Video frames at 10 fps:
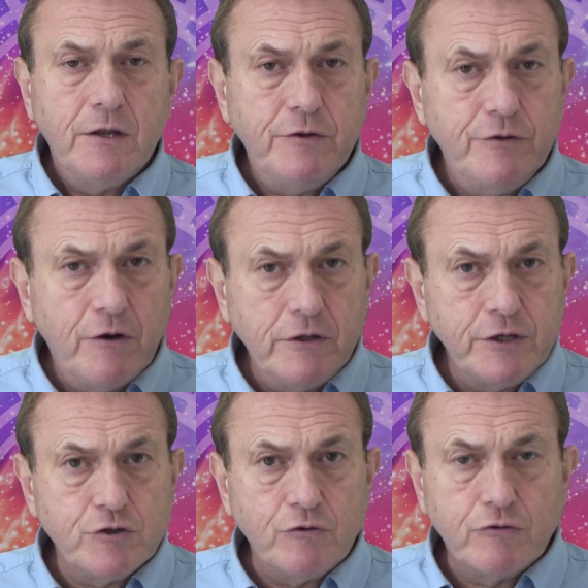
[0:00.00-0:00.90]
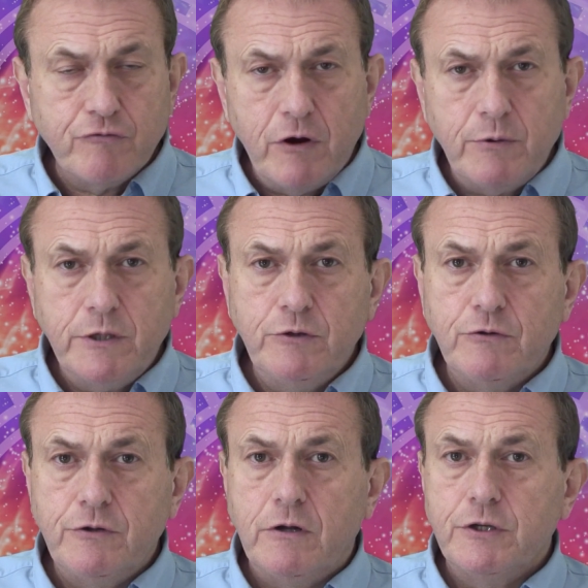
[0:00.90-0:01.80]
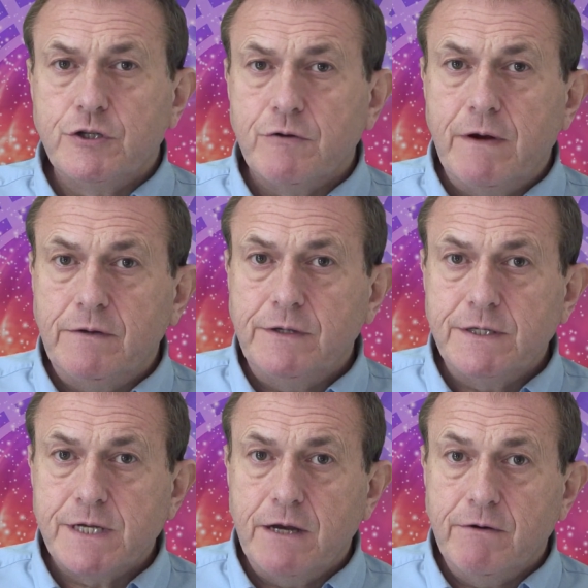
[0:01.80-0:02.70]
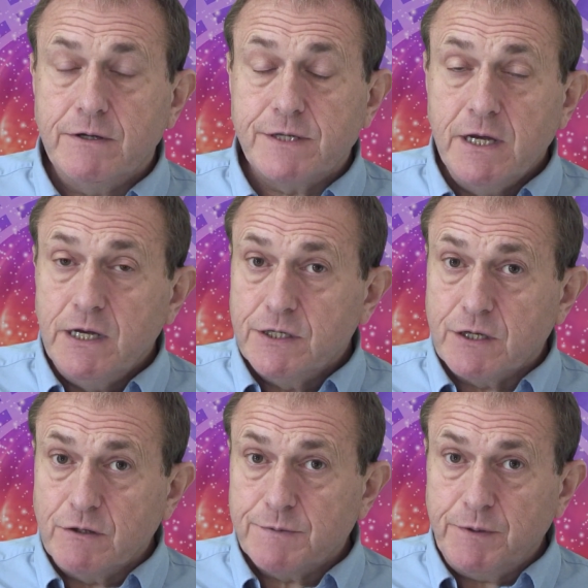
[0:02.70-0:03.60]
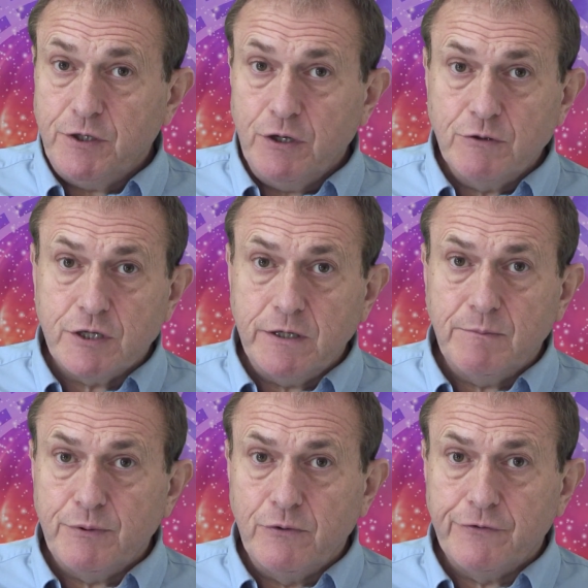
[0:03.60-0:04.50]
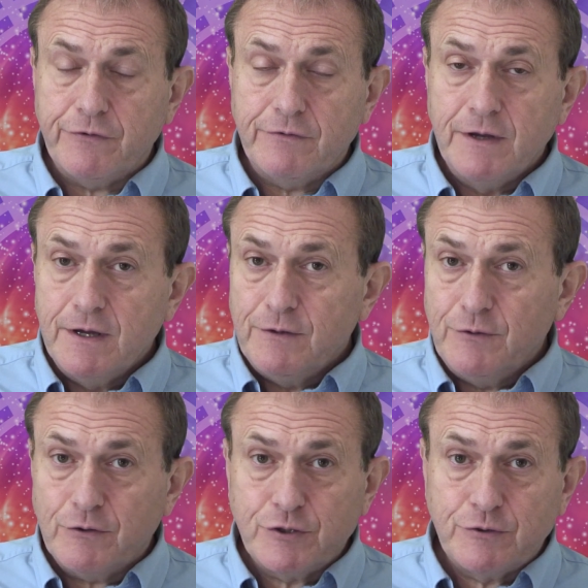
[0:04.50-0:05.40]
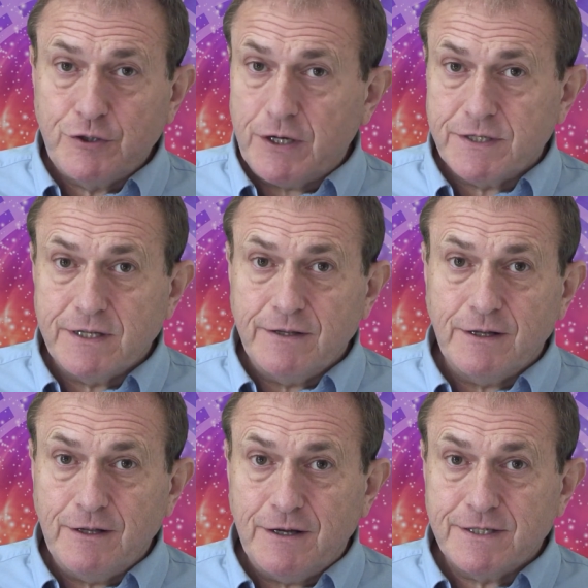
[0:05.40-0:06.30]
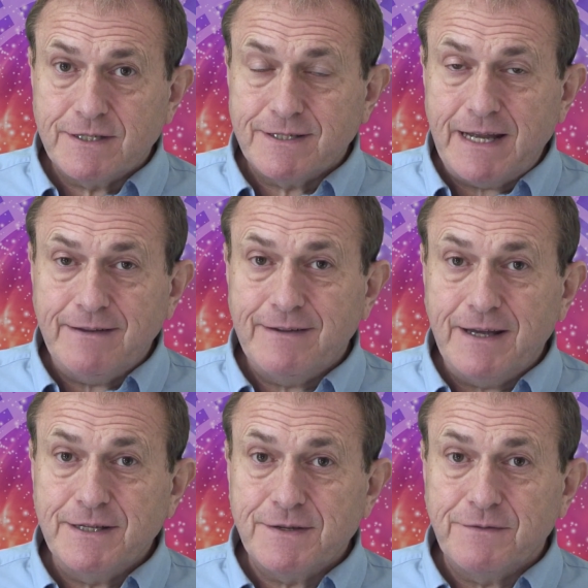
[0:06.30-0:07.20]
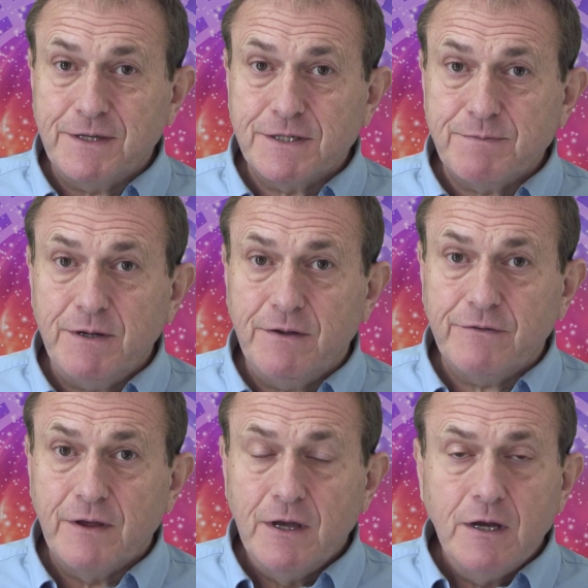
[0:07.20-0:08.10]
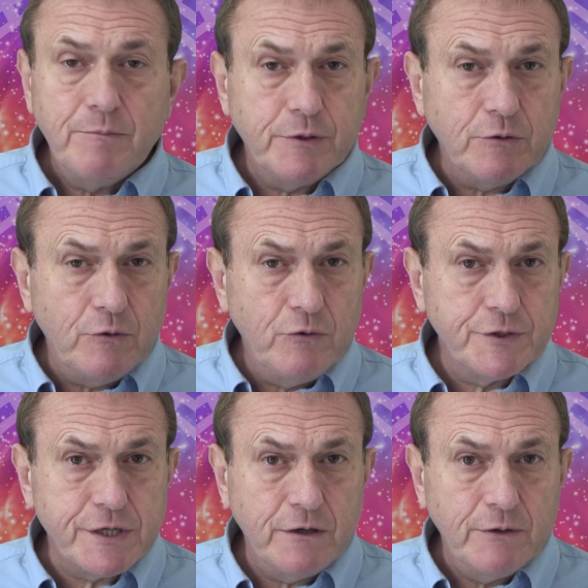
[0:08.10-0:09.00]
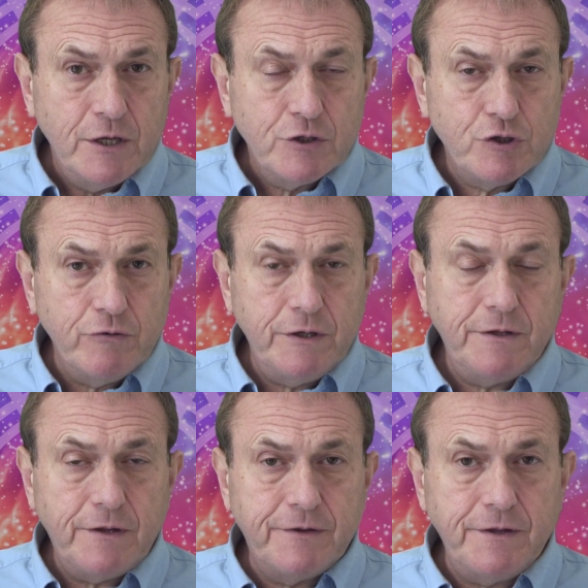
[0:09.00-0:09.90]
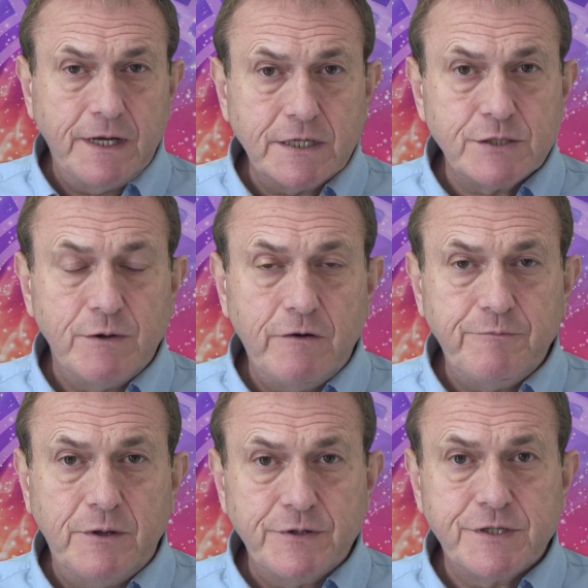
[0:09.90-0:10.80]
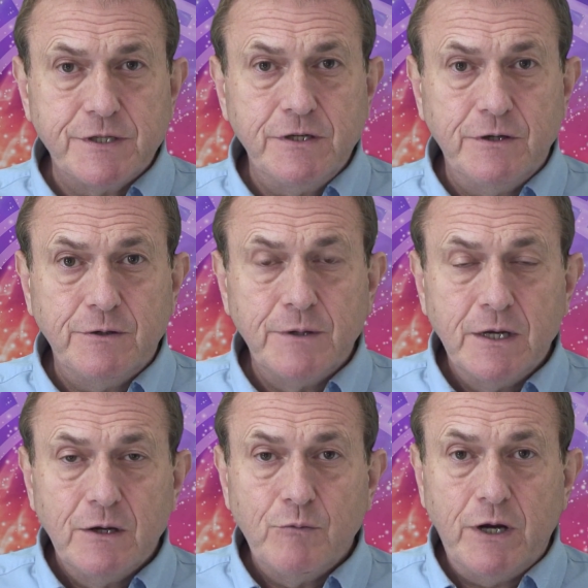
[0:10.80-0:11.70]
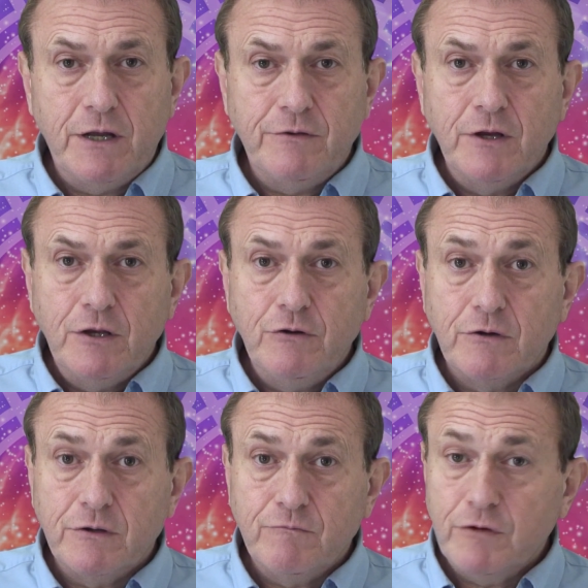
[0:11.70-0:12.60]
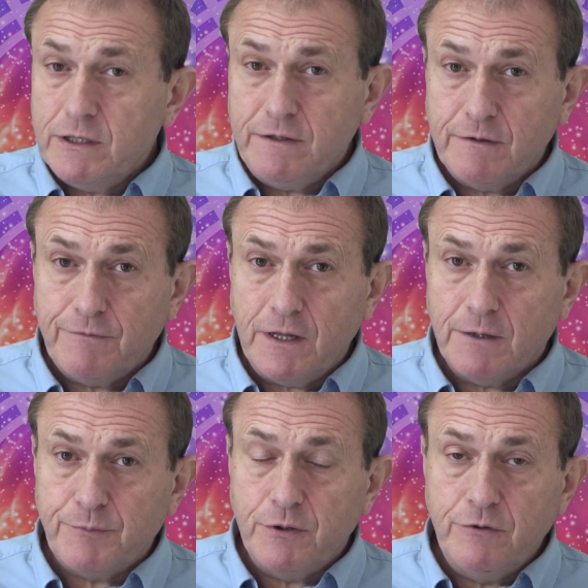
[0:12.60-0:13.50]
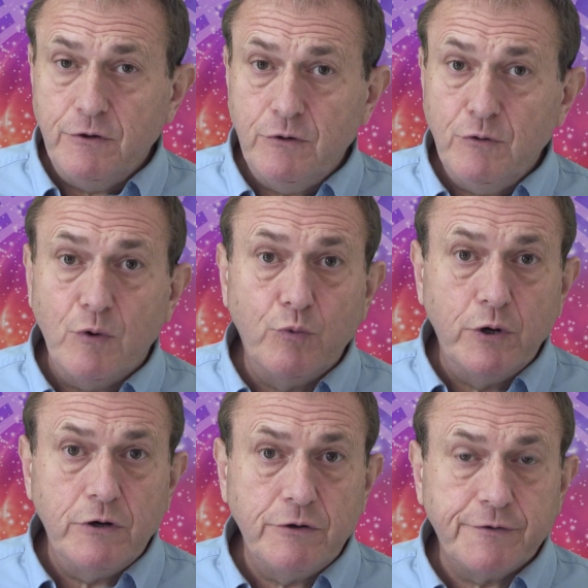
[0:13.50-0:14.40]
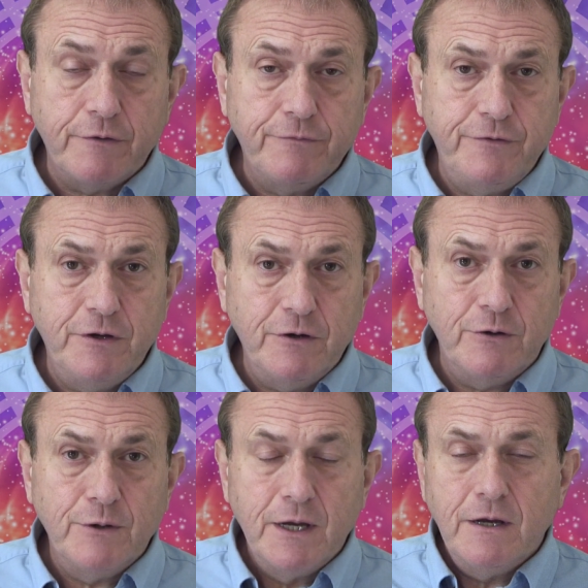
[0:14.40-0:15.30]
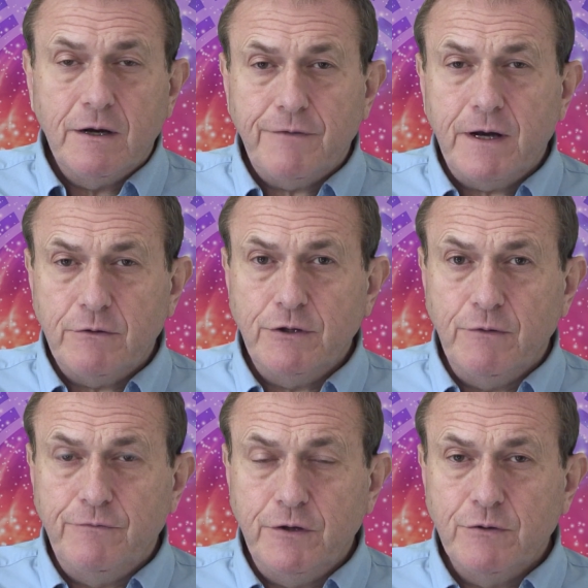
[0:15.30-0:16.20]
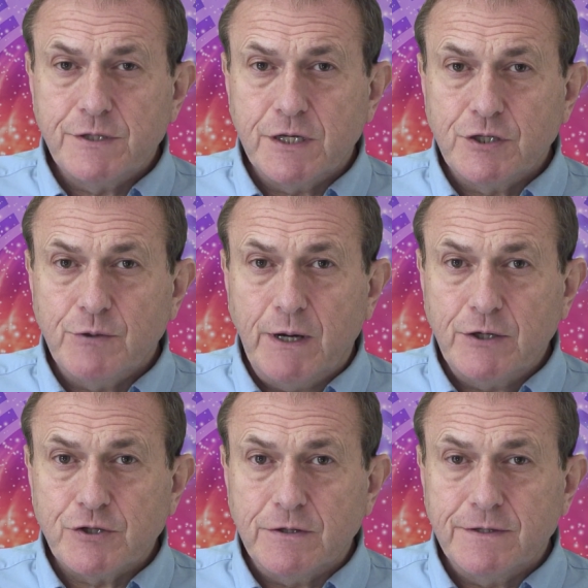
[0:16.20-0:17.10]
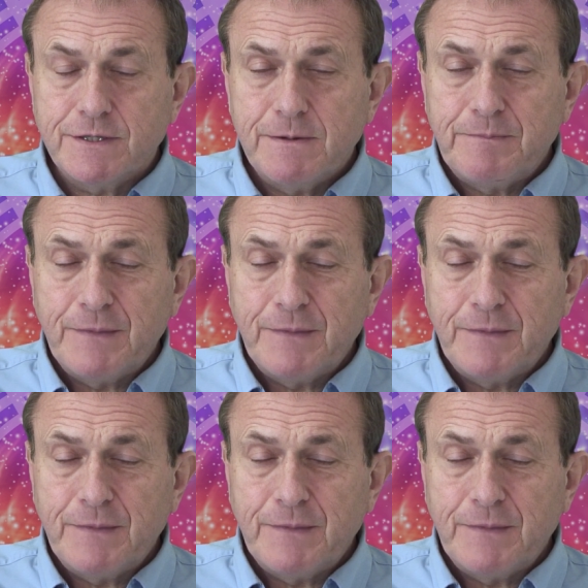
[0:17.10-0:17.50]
knowledge or growing your knowledge around these areas is going to be hugely important, not just in the last 10 days of this month, but also during the next 12 months too, when you can really develop a new world view of how you view situations.